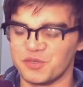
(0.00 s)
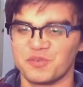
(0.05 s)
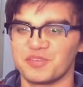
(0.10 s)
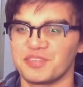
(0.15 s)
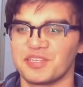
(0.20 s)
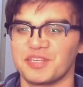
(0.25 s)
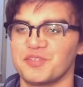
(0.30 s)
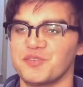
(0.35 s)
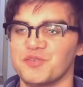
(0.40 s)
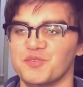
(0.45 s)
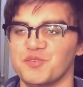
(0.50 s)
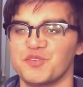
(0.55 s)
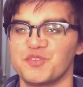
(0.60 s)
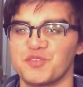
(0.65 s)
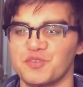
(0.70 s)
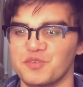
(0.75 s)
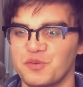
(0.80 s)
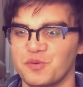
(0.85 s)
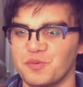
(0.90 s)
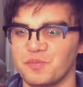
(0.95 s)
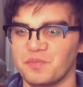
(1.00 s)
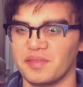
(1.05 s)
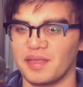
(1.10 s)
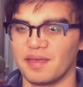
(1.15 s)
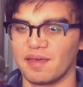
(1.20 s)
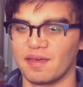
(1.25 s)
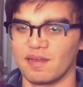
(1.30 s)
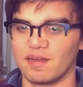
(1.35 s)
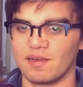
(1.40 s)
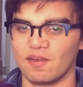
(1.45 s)
always like to assume
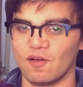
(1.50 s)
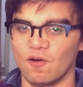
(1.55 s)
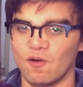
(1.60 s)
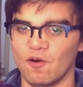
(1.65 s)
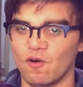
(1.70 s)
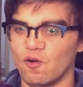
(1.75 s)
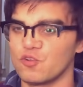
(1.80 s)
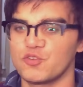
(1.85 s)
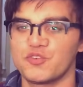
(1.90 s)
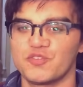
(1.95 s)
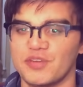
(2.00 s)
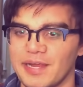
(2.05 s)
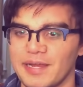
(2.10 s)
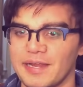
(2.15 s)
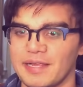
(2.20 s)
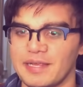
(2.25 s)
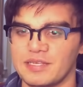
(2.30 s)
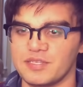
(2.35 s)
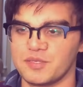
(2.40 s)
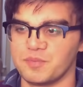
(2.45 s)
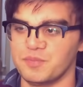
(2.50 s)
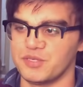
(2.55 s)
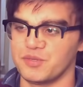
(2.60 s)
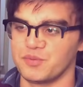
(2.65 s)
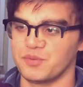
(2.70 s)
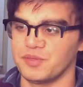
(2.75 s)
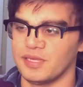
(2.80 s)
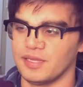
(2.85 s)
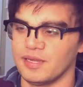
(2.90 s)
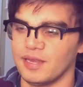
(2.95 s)
that all trading is
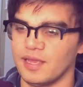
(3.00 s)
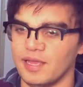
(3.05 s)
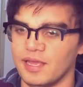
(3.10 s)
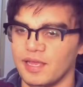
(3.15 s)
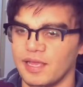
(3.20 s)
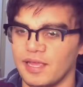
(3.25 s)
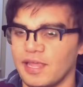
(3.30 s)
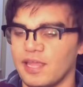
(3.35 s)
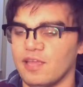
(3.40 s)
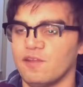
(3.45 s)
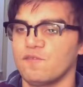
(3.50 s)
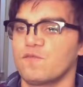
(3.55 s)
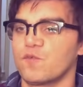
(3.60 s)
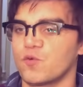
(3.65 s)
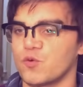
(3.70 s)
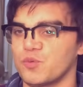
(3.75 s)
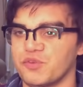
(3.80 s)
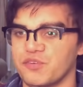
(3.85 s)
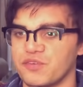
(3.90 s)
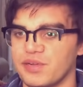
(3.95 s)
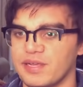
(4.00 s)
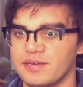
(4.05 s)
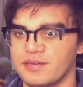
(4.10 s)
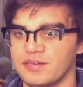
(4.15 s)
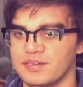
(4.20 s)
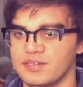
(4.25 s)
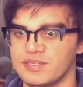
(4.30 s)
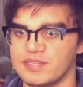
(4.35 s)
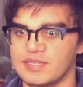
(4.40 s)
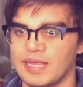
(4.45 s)
between informed
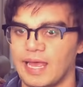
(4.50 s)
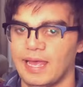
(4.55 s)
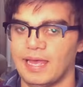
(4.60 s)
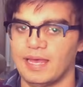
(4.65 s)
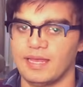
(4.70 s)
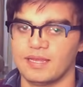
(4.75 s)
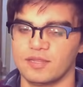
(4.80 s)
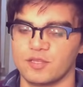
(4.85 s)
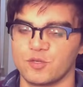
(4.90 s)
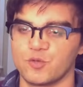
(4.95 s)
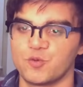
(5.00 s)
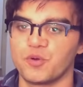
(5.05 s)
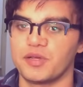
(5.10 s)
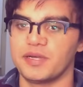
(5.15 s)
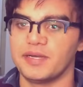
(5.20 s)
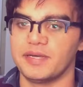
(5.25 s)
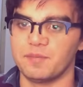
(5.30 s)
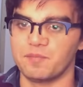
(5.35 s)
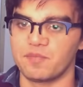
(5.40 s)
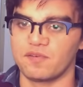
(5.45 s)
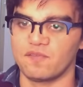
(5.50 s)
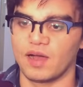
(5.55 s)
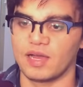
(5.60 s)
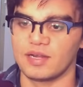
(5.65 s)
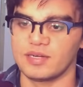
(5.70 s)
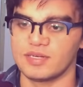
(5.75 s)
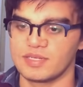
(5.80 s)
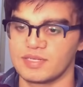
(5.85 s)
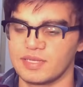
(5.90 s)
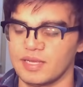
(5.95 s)
traders and liquidity
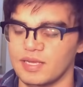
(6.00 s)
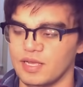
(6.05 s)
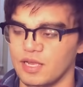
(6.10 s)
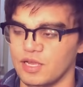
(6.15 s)
providers.